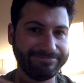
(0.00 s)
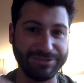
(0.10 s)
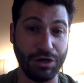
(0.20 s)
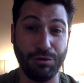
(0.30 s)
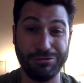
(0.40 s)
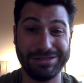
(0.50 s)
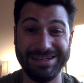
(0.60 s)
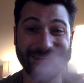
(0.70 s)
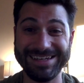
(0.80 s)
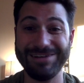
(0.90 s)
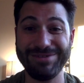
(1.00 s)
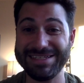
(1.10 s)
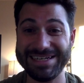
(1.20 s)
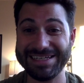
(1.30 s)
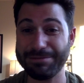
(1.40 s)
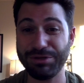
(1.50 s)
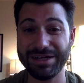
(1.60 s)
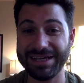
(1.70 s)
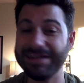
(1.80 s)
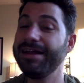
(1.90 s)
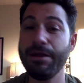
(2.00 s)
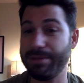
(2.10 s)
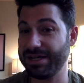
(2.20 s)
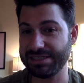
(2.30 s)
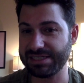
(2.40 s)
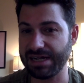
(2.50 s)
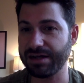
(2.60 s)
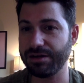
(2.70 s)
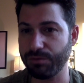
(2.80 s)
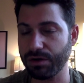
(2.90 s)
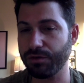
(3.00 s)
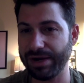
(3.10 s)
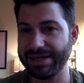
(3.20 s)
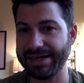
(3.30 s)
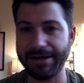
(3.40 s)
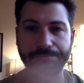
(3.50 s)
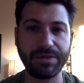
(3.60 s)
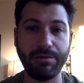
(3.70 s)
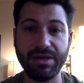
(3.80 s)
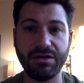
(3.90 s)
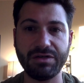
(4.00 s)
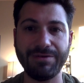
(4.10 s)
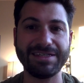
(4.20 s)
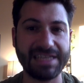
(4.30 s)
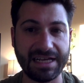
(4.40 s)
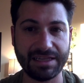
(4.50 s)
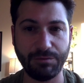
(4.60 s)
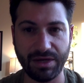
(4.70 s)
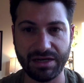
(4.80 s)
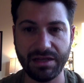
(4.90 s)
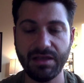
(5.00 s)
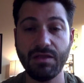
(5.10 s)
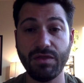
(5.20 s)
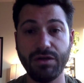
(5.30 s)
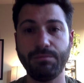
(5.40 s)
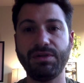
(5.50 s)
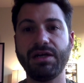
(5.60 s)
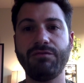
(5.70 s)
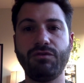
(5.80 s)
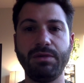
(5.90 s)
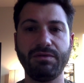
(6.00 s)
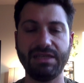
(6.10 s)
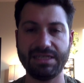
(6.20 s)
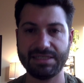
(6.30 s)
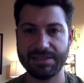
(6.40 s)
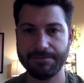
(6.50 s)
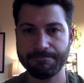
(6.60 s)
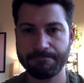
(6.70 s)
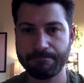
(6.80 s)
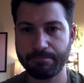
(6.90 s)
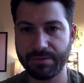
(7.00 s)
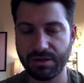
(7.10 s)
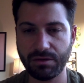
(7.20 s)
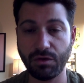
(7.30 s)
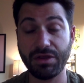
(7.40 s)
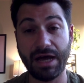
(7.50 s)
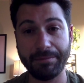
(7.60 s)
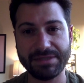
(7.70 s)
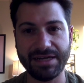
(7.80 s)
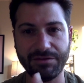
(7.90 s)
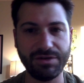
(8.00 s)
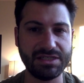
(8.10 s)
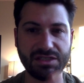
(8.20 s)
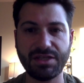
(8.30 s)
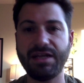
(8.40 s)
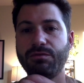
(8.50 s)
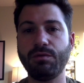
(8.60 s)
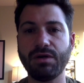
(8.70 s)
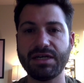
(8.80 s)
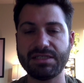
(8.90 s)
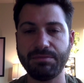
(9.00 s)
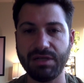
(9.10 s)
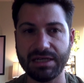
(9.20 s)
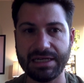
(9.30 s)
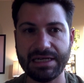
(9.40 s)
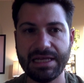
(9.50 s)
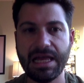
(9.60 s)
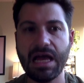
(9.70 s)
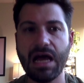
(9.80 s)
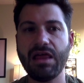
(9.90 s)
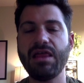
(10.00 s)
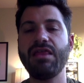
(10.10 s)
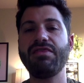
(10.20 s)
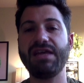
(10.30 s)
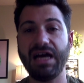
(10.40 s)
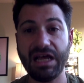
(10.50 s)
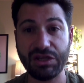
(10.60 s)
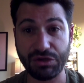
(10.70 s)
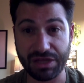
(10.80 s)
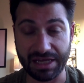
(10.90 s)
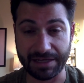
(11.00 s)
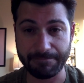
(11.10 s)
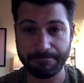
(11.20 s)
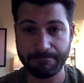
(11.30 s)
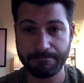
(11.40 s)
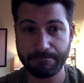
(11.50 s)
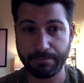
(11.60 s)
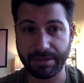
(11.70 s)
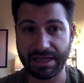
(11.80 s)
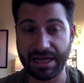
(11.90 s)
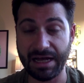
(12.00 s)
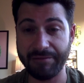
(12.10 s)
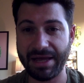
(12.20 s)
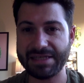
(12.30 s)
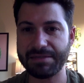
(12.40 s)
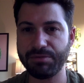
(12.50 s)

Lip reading: don't get Reason as a plugin, because it's not going to work right now. And we don't know exactly when the new plugin will be released, or the update of Reason, so that it will work as a plugin. The other thing, as a